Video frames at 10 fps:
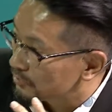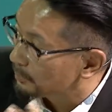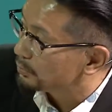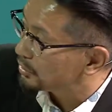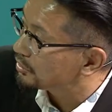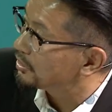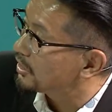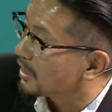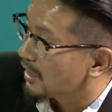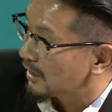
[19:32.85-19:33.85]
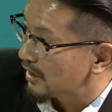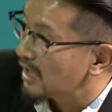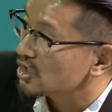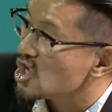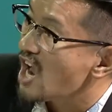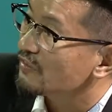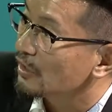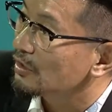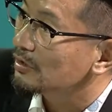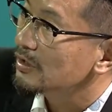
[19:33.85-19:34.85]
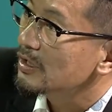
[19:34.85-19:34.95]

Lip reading: to book the travel.